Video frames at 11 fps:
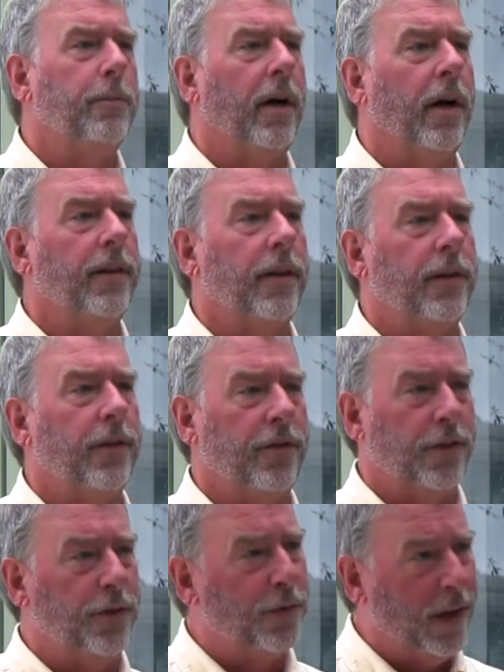in mind that this
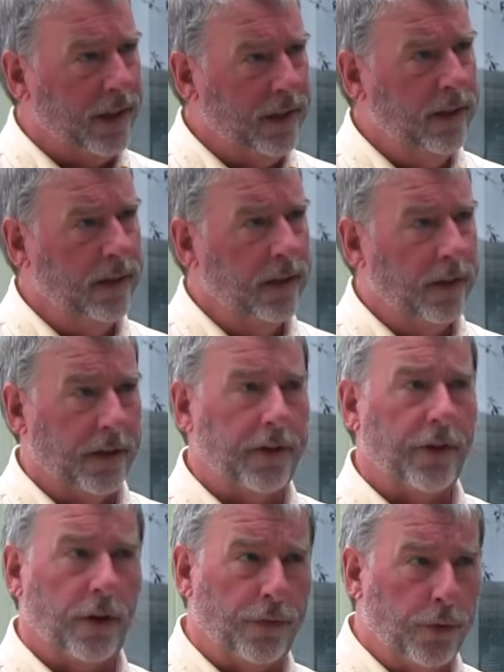is fun, that
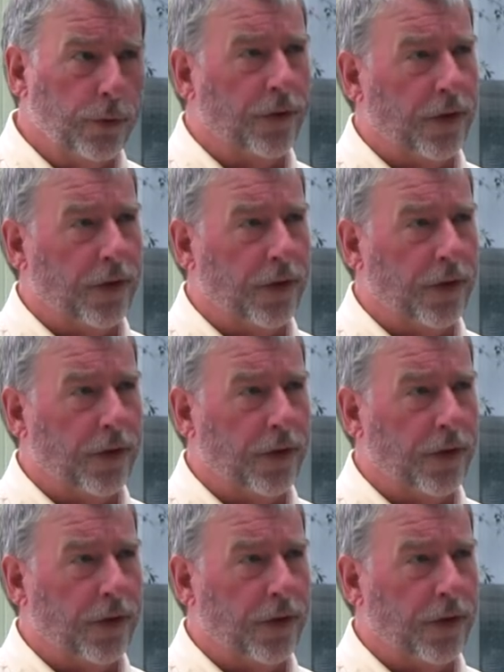there are food